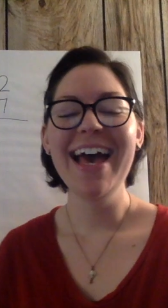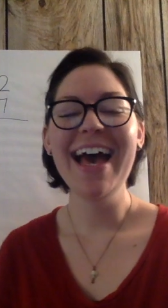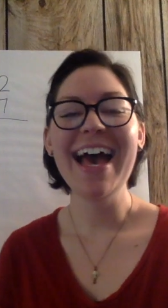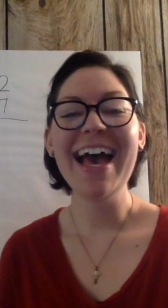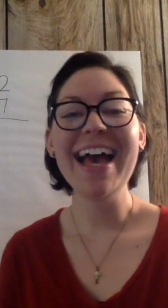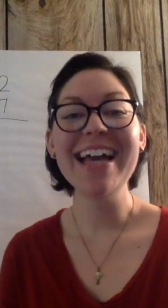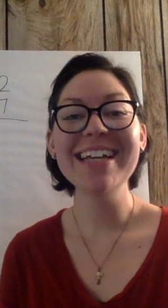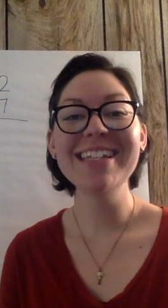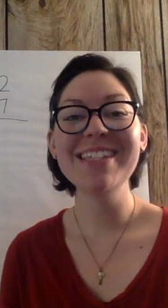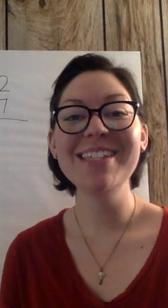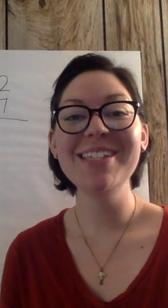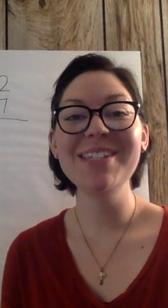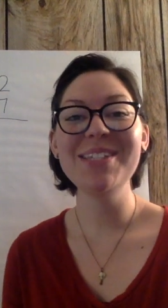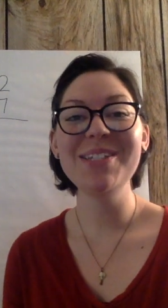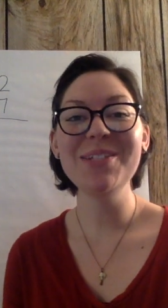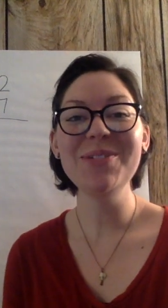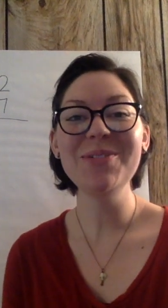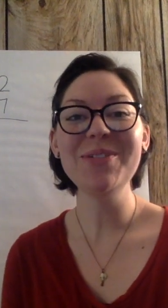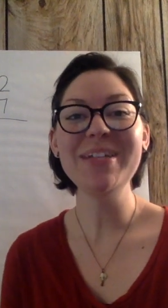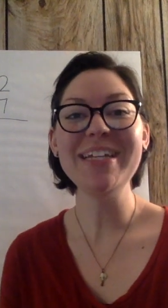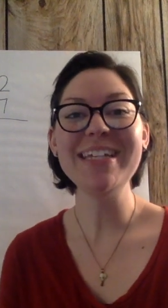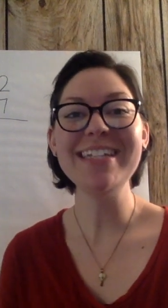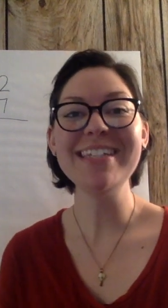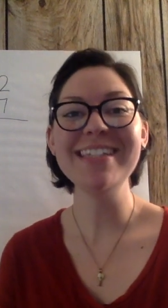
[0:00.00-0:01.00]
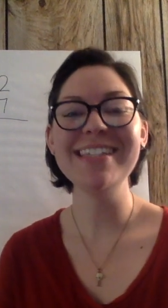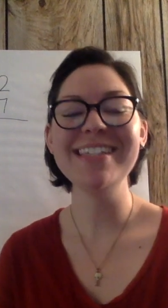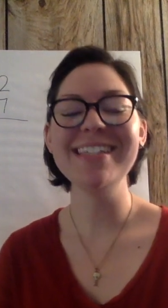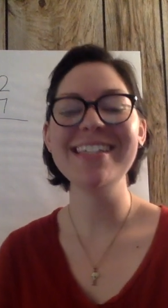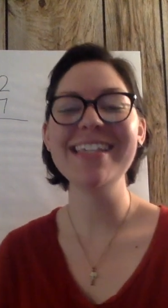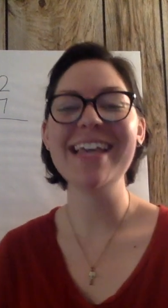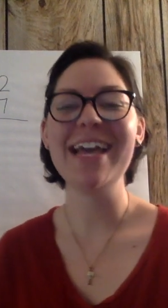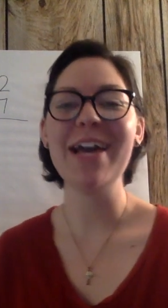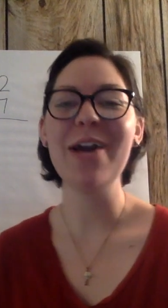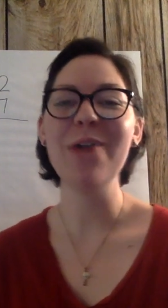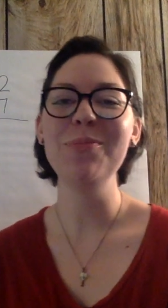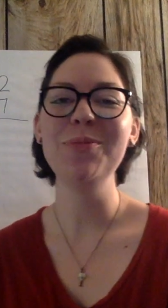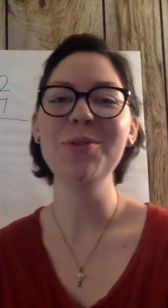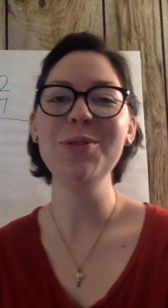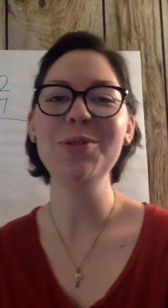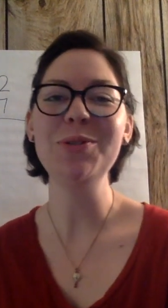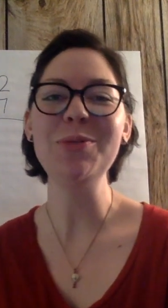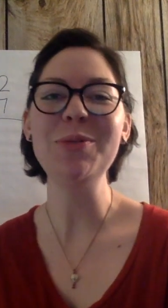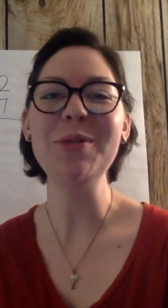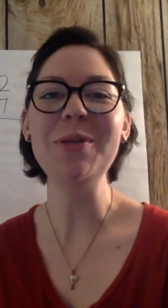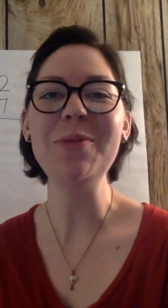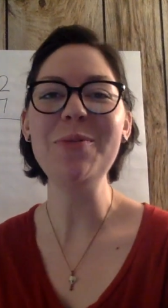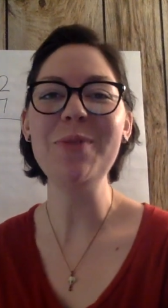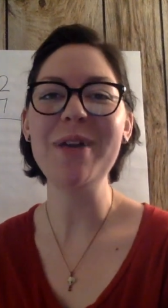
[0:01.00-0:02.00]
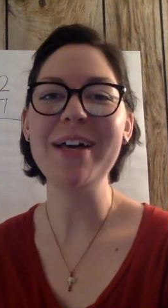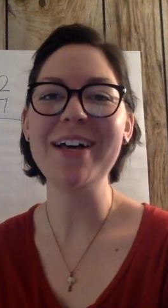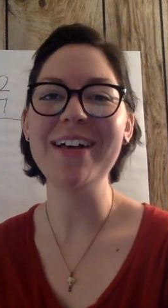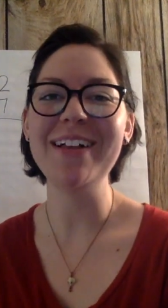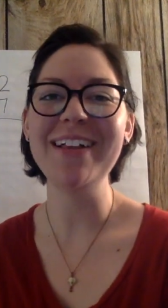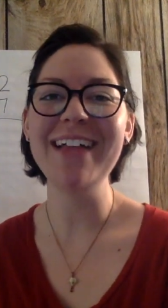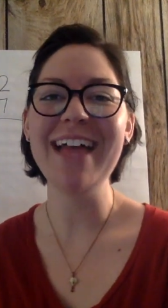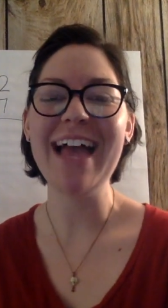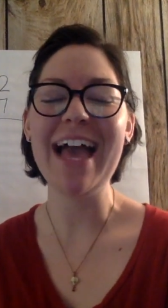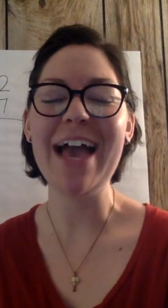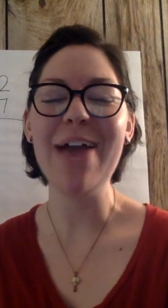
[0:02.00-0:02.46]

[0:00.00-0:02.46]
Hi students, I hope you're doing well.